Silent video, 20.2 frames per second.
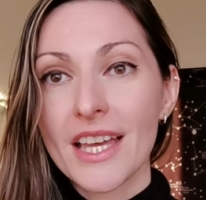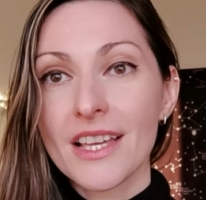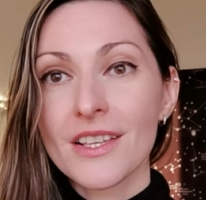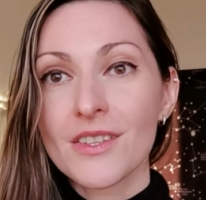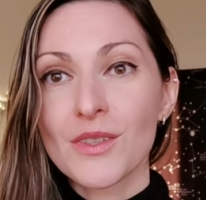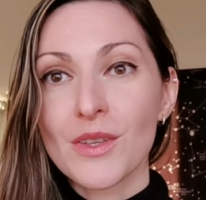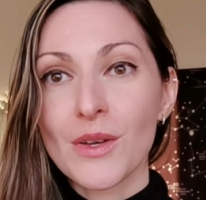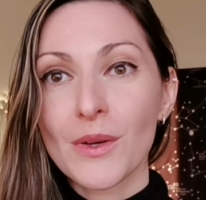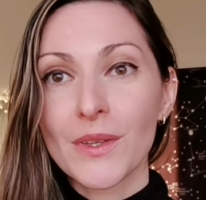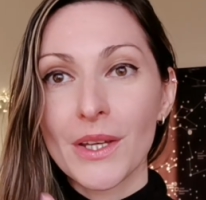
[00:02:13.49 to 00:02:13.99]

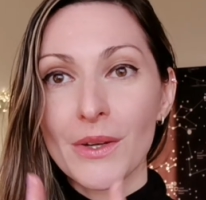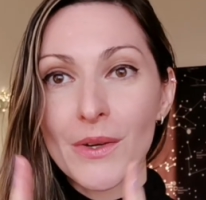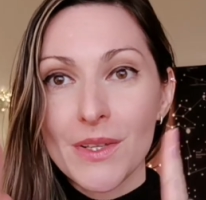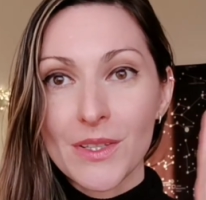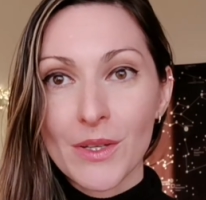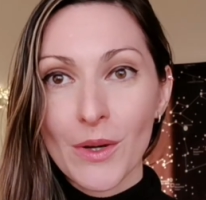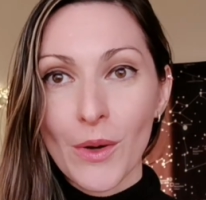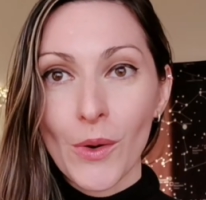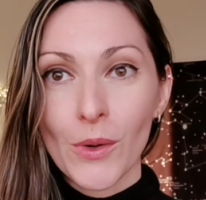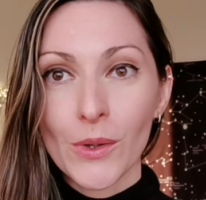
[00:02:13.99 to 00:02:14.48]
So there
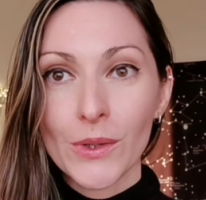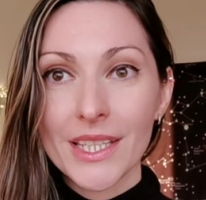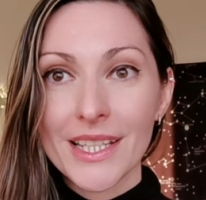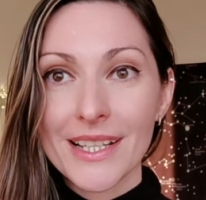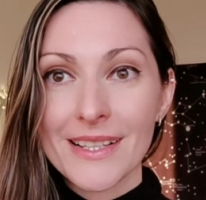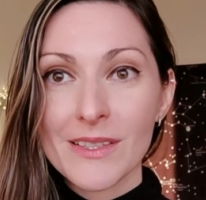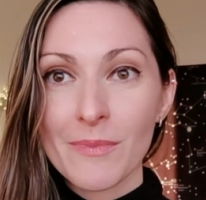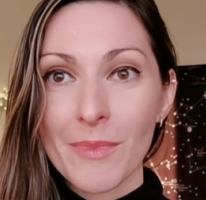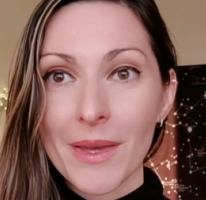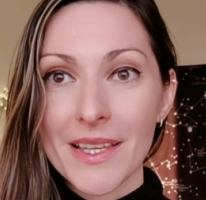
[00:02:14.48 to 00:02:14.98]
is a
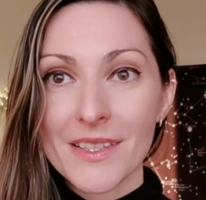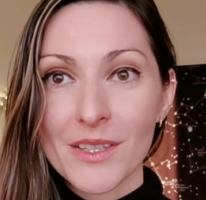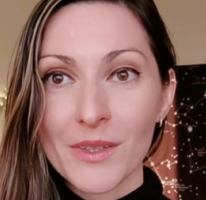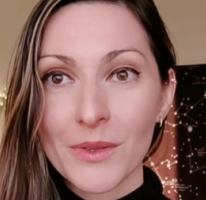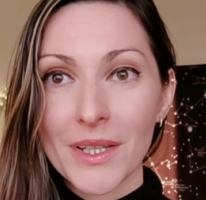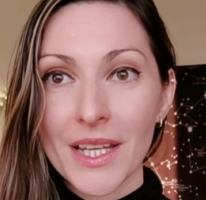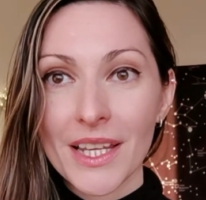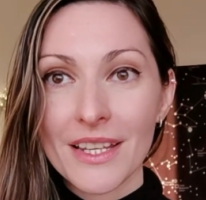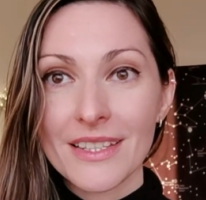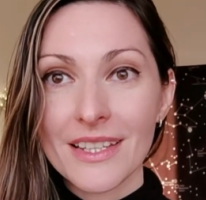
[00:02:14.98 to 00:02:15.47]
holding space
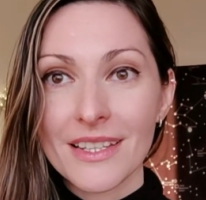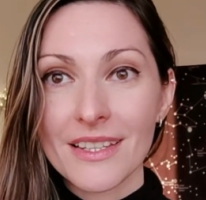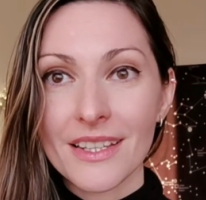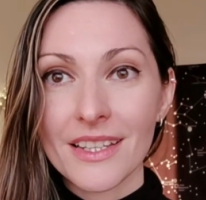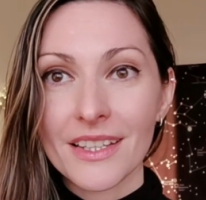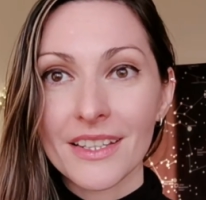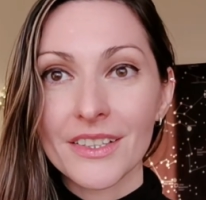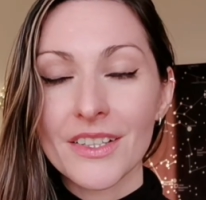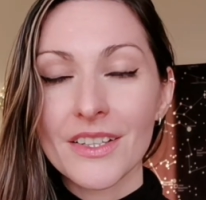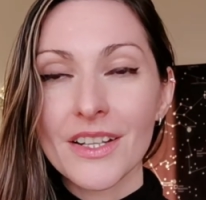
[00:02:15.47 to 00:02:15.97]
created
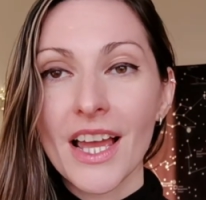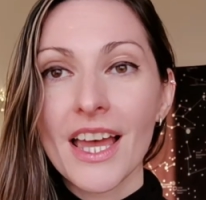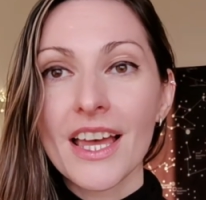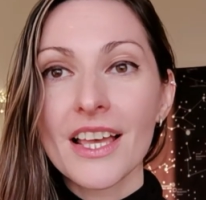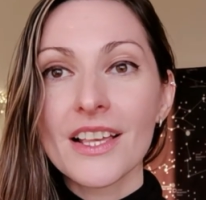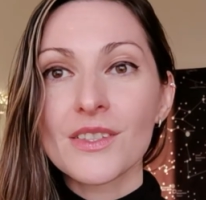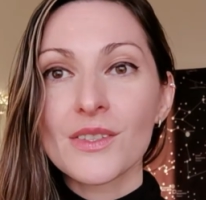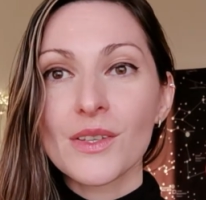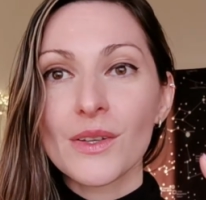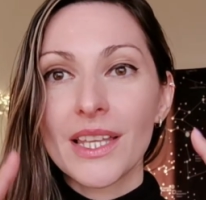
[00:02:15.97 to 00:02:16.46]
here
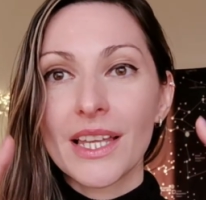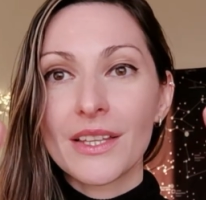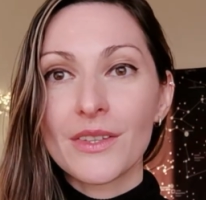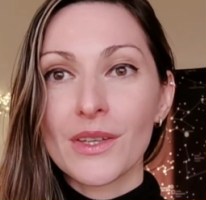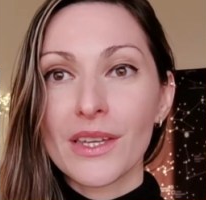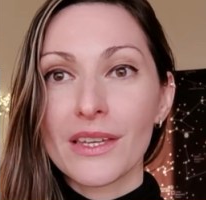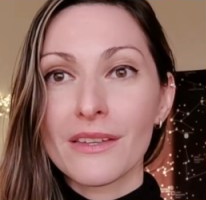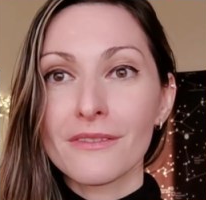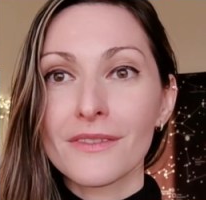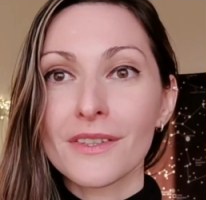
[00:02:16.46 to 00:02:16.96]
so that
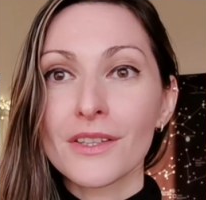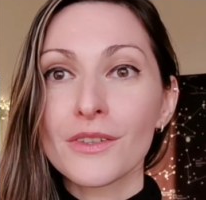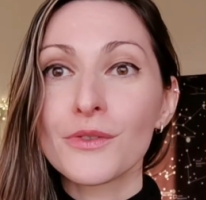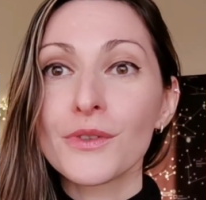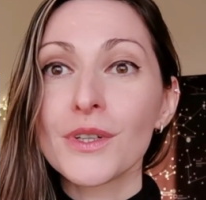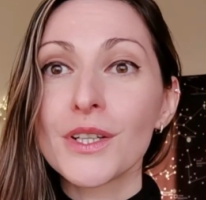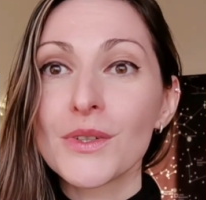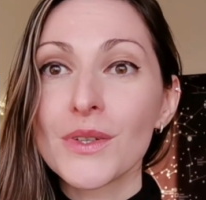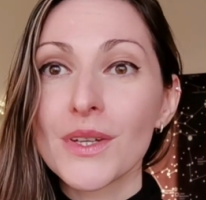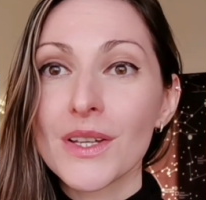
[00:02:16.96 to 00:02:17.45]
you can feel
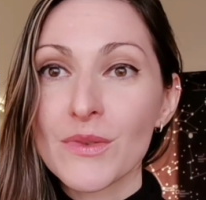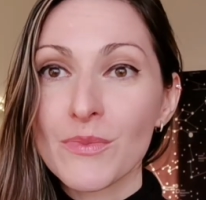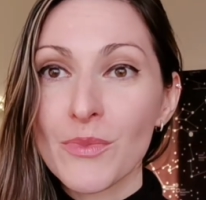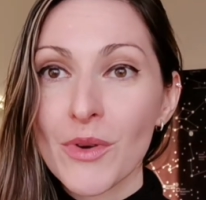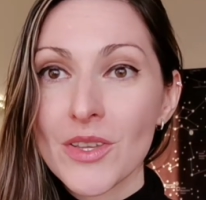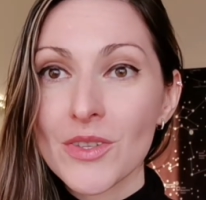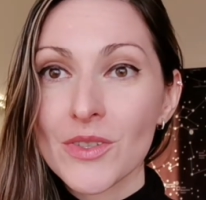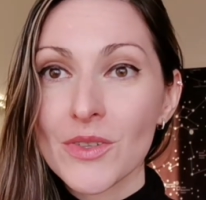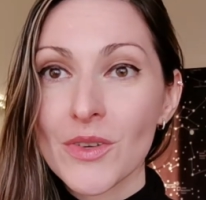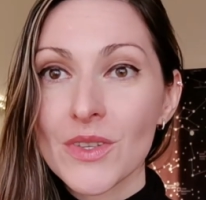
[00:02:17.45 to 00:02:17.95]
free to
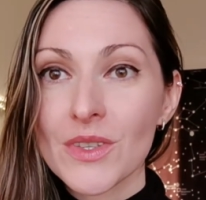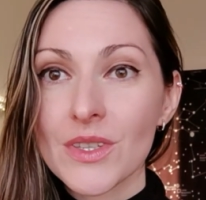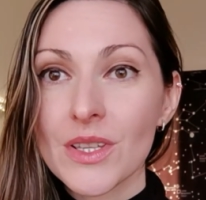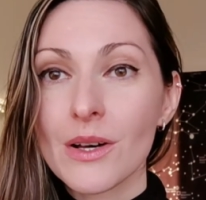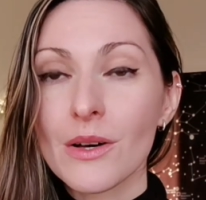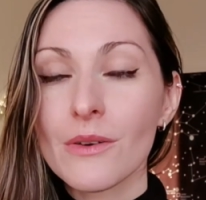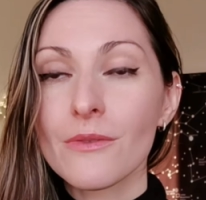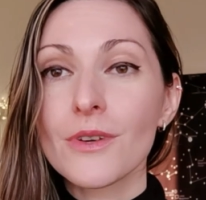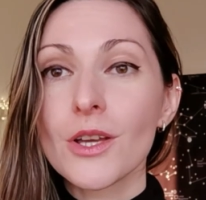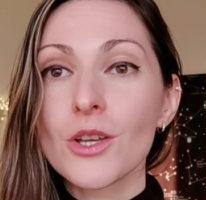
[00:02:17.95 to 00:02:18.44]
express
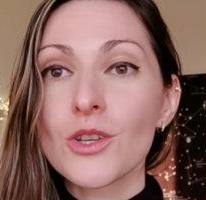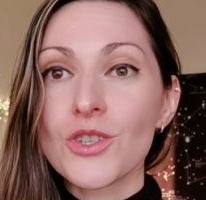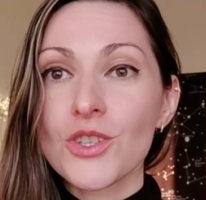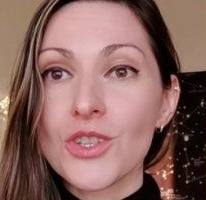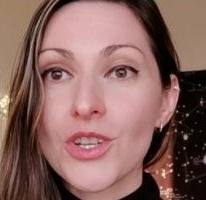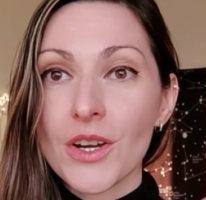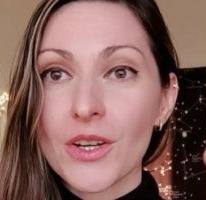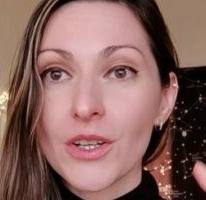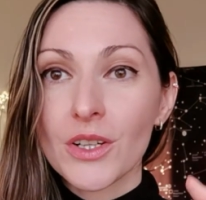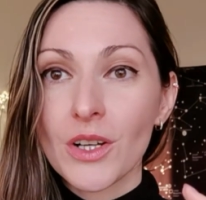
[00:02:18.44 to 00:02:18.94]
yourself,
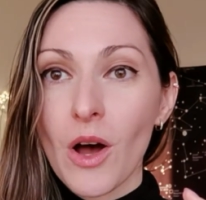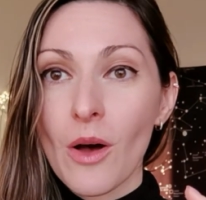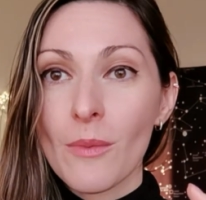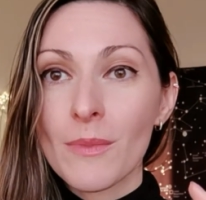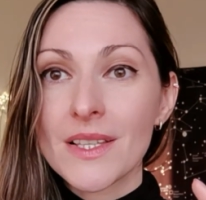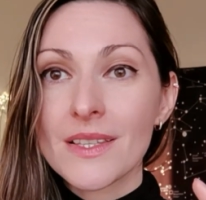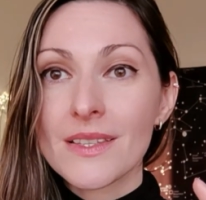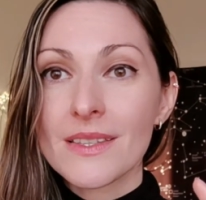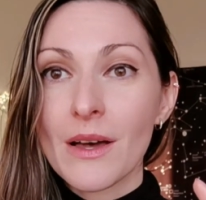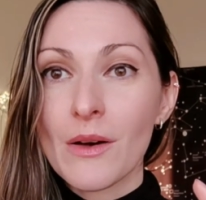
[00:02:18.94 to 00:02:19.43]
share
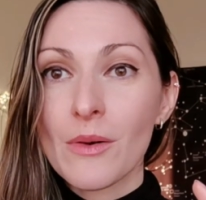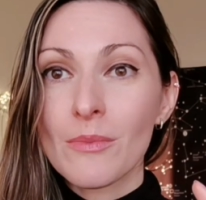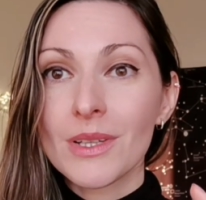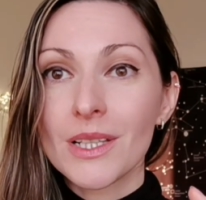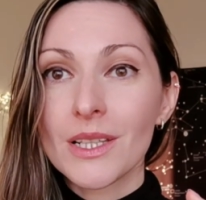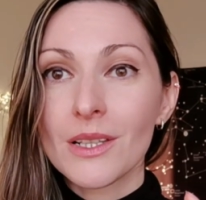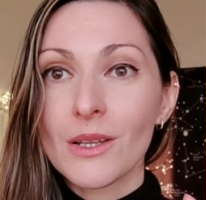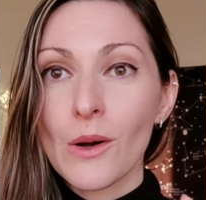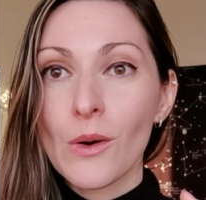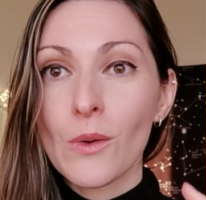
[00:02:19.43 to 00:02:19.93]
comments down
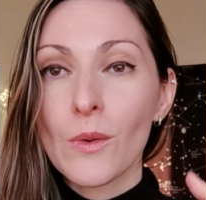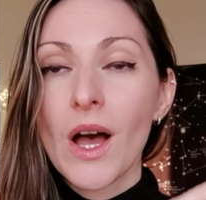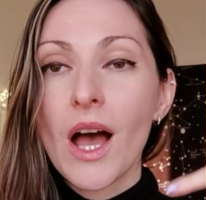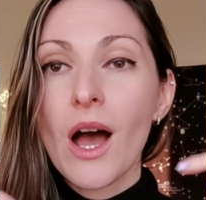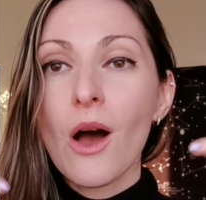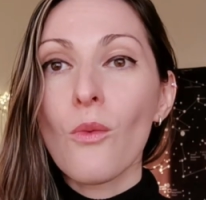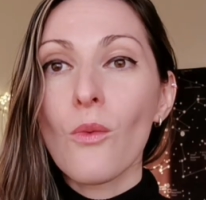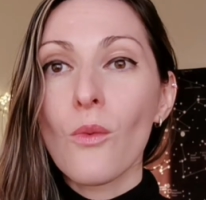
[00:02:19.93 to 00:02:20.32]
below.